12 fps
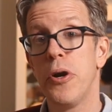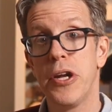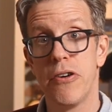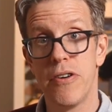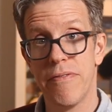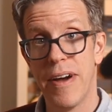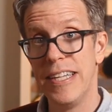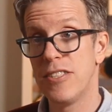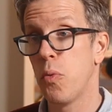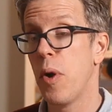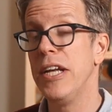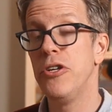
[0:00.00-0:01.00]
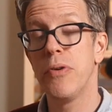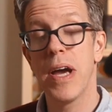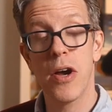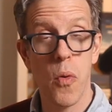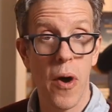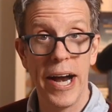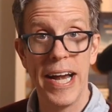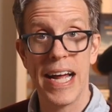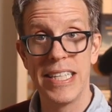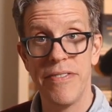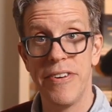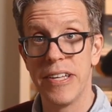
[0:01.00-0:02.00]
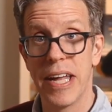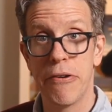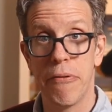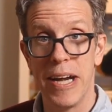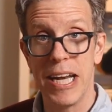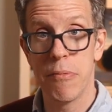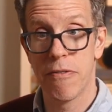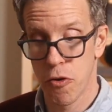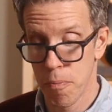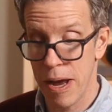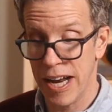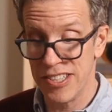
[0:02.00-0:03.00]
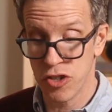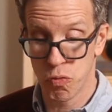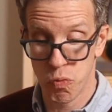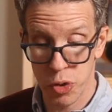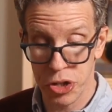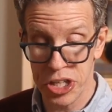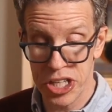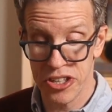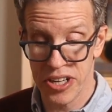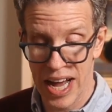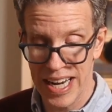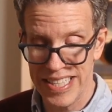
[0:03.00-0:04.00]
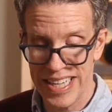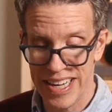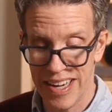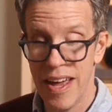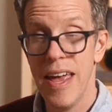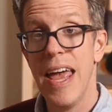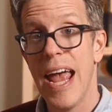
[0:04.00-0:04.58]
putting your device away, doing a quiet activity like reading before bed is a really good idea.